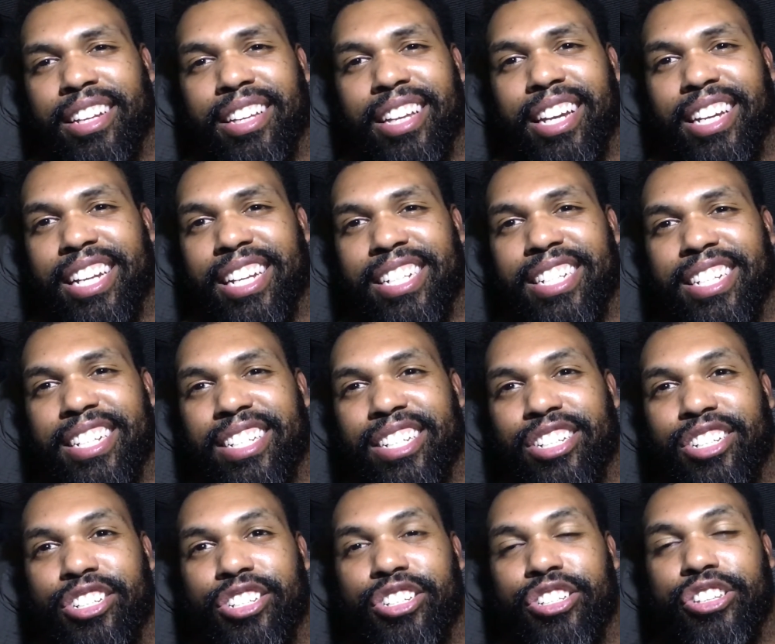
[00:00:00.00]
Like, that's just
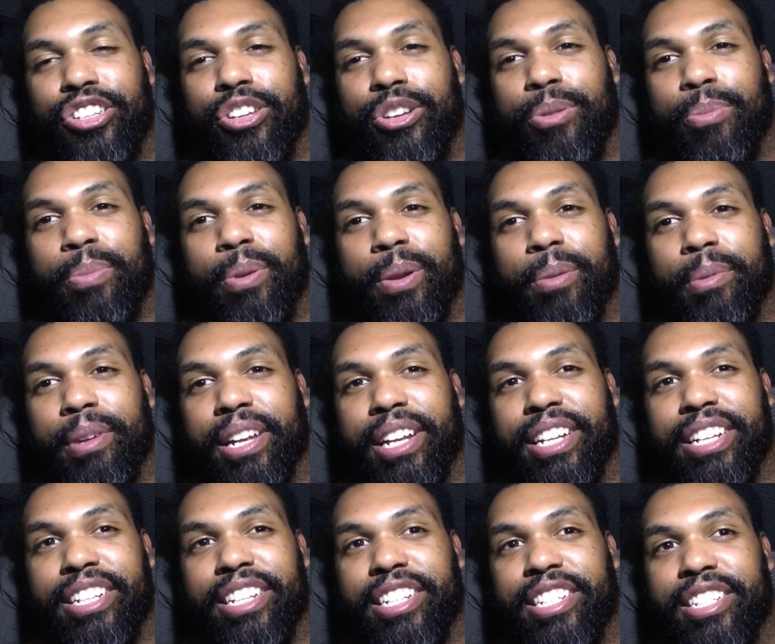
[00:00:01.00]
stupid, man.
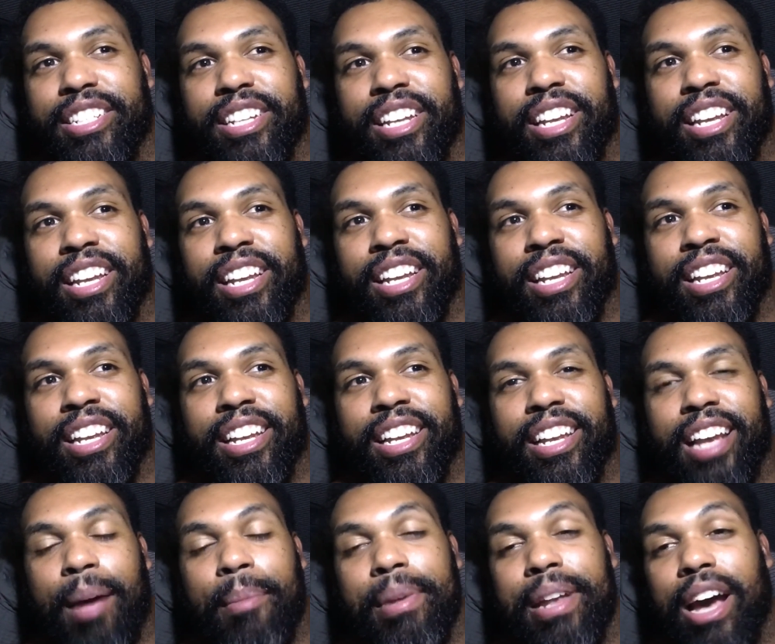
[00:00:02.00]
It's just,
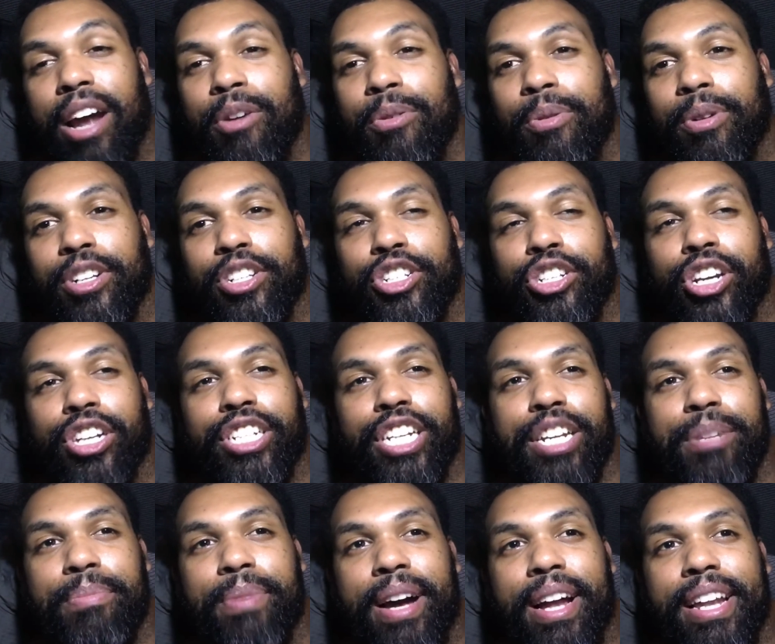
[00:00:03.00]
I mean, I don't want to judge
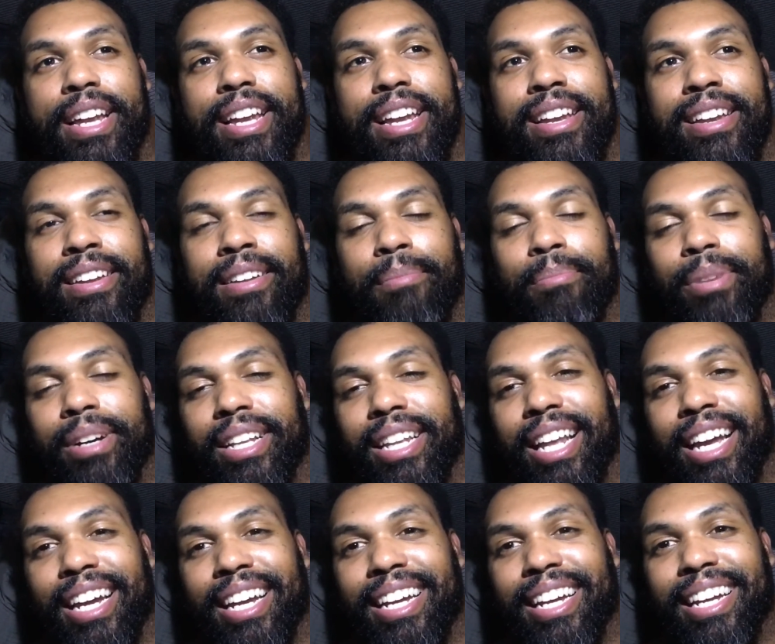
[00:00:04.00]
anybody, but
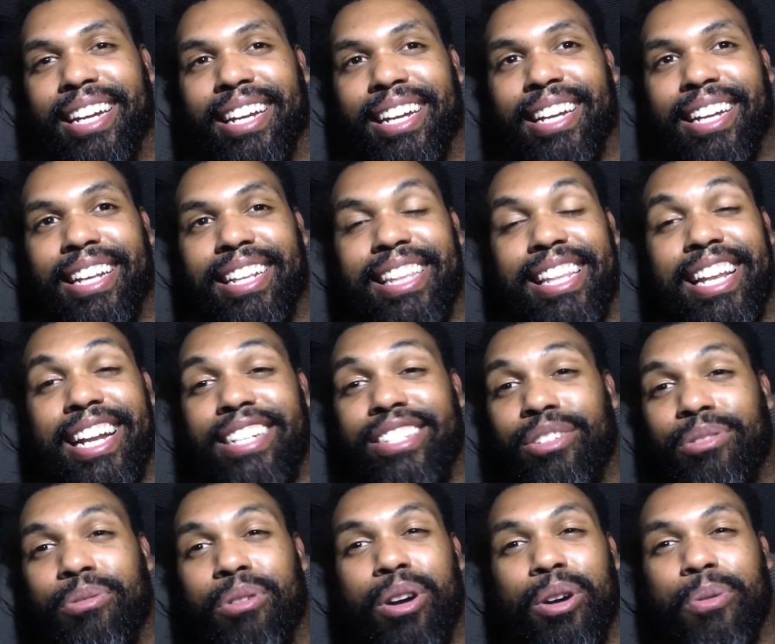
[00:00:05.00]
like, that's
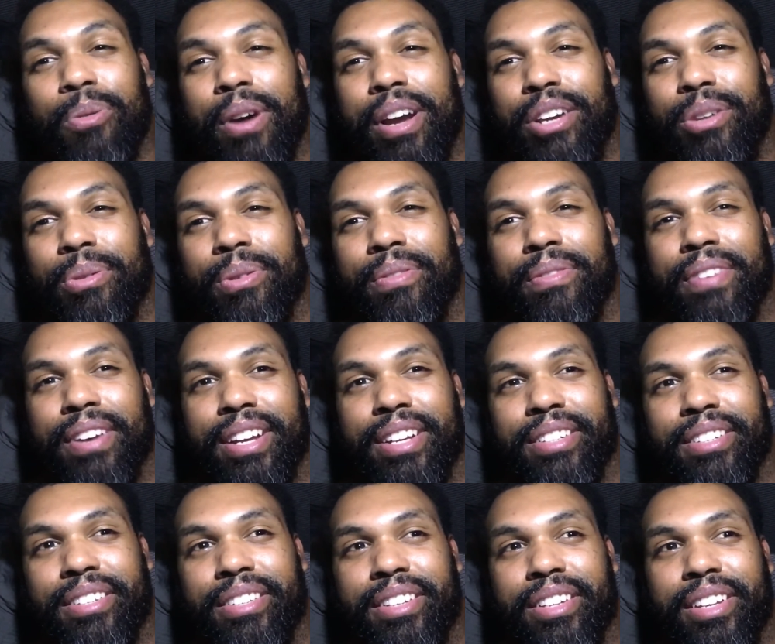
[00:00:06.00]
the wrong way to
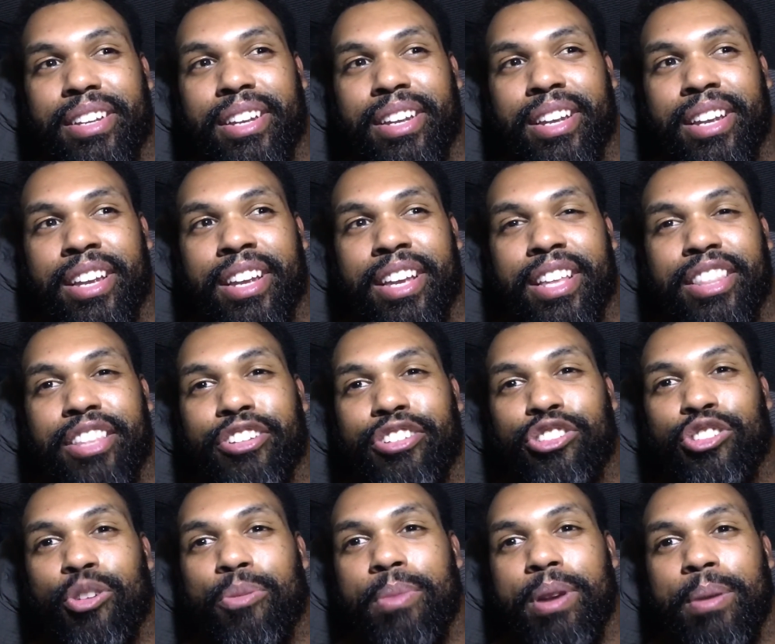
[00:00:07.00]
invest. There's
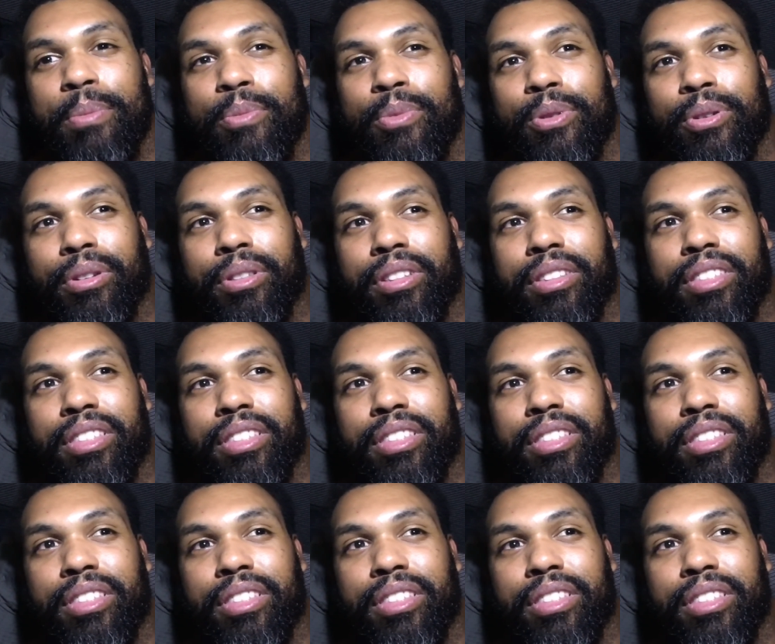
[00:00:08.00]
so many more th